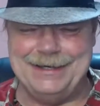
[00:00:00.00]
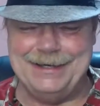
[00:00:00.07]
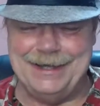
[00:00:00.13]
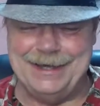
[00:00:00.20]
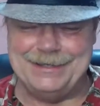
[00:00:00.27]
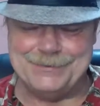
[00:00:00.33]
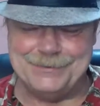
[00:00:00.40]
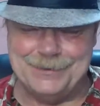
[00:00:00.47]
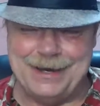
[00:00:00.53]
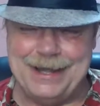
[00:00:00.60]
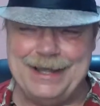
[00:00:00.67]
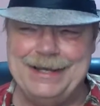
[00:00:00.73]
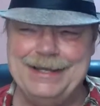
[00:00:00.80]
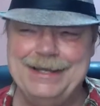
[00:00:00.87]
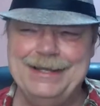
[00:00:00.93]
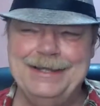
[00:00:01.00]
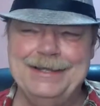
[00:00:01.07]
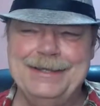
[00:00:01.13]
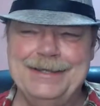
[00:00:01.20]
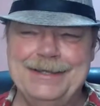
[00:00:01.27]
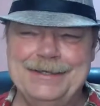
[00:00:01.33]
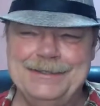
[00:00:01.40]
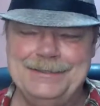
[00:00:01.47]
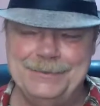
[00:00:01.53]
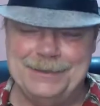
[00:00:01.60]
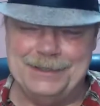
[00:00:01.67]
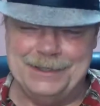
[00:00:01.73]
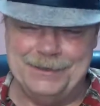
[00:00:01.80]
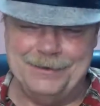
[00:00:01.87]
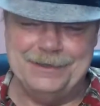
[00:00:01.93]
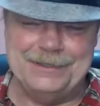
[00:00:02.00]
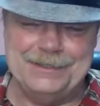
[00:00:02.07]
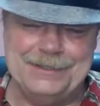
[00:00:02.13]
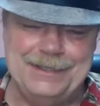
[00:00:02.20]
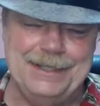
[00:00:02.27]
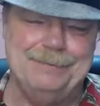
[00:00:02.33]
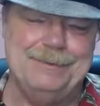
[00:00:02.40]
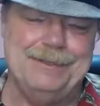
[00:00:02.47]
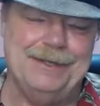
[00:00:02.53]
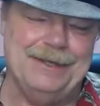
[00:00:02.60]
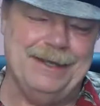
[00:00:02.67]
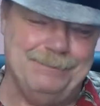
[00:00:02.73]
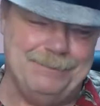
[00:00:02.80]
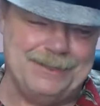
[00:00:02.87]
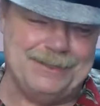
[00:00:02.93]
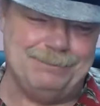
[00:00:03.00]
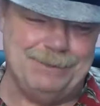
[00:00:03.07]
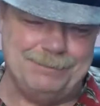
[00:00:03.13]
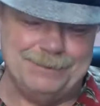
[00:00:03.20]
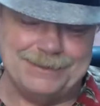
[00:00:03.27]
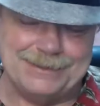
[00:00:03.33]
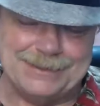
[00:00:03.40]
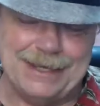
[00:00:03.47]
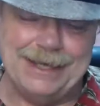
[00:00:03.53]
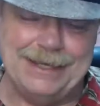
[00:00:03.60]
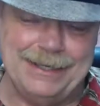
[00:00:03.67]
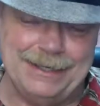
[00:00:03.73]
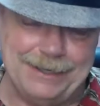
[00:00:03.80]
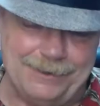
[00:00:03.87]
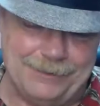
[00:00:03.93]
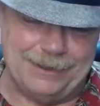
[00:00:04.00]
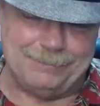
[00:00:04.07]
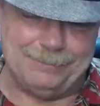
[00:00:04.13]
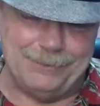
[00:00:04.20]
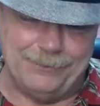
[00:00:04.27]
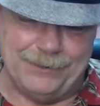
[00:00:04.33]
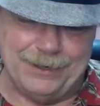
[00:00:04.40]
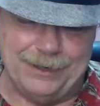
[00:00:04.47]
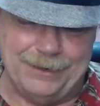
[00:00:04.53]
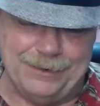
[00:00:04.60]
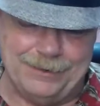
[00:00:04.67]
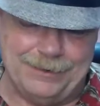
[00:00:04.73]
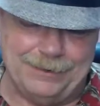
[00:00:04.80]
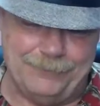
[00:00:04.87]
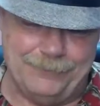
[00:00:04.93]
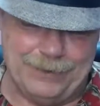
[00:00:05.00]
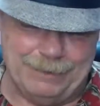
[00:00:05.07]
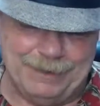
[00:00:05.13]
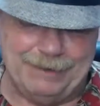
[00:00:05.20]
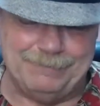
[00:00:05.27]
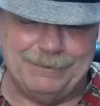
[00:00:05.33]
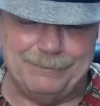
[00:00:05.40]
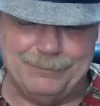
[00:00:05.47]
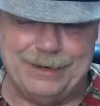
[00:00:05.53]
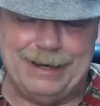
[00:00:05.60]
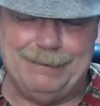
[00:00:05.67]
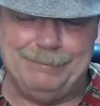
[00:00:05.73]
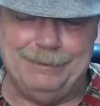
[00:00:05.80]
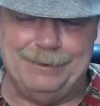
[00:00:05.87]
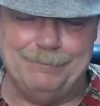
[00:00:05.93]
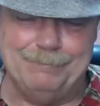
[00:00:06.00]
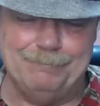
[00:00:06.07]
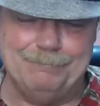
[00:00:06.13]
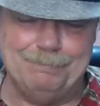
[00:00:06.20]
I try to encourage them to let me speak Visayan and correct me where I'm having a problem,